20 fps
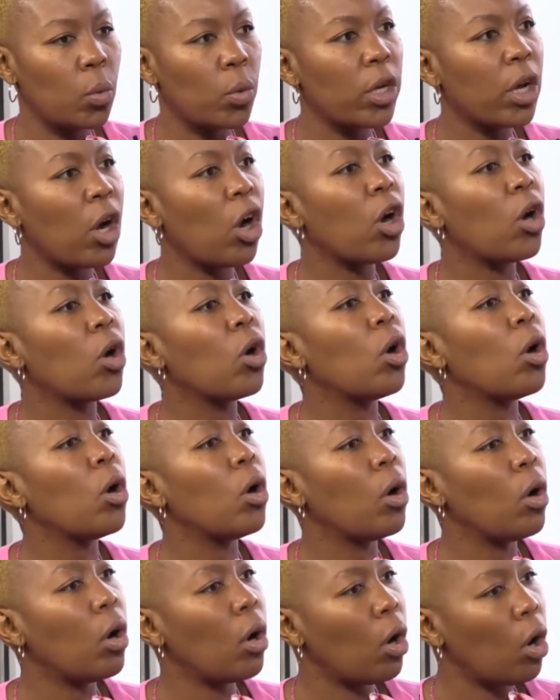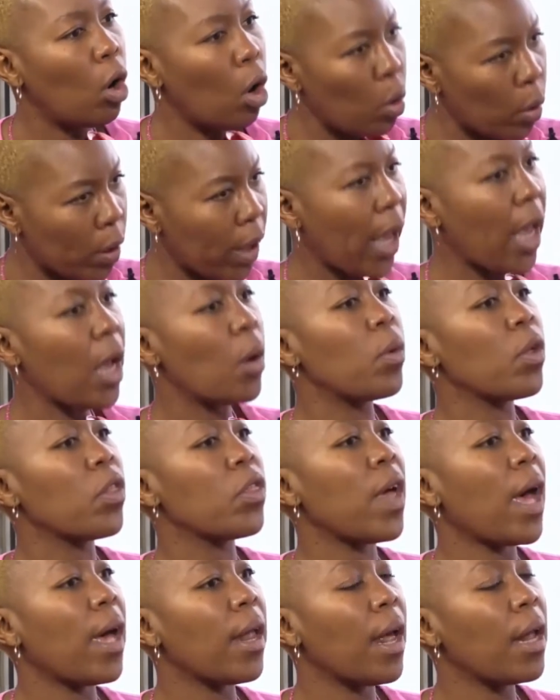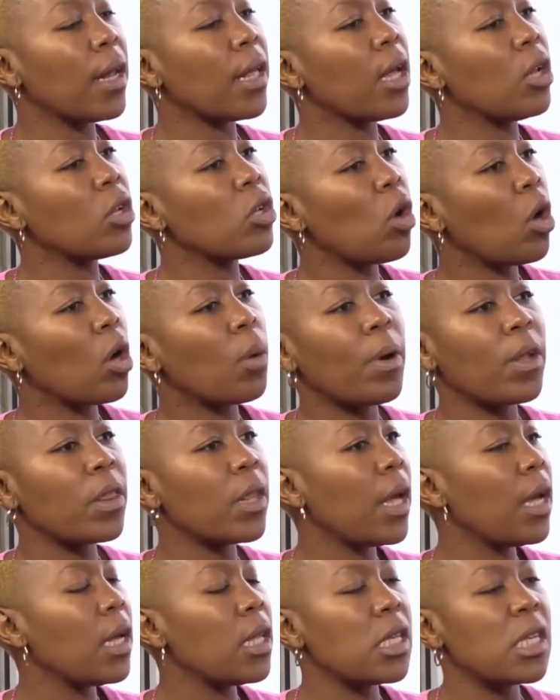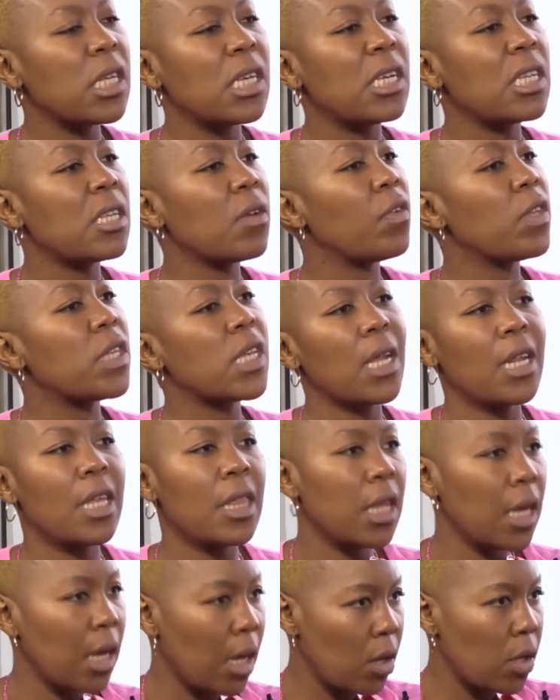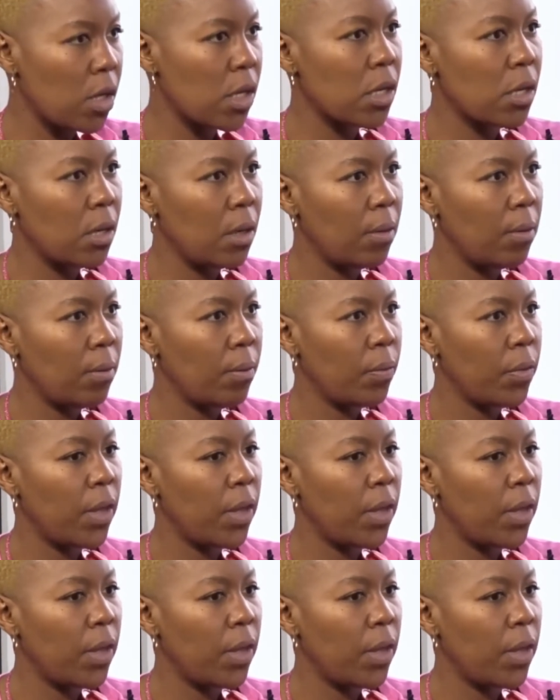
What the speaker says: are okay with that and can talk about the ANC as if it's anything else. Mm-hmm.